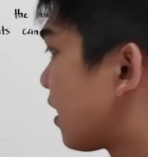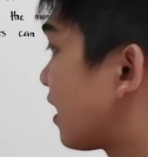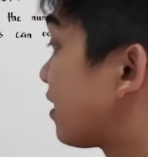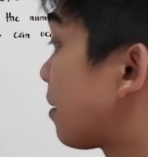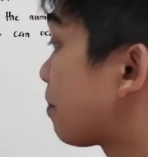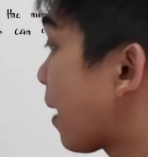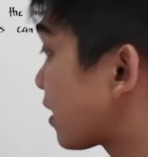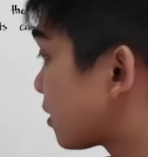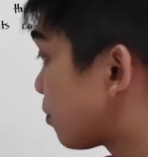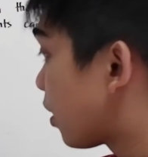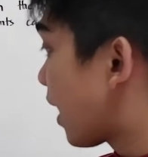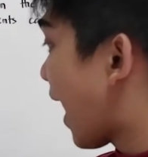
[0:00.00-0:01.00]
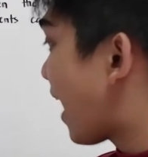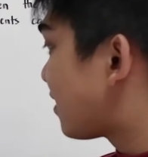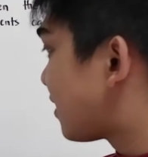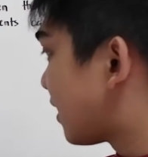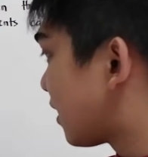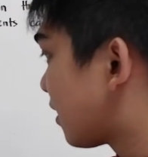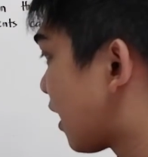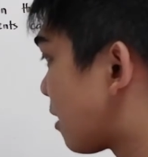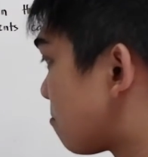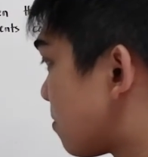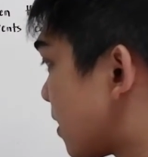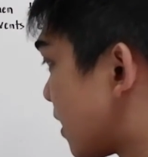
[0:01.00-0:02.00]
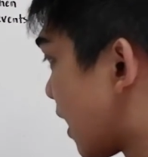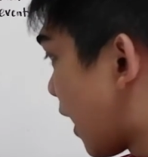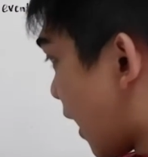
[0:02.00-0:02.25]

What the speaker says: then the possible exit can be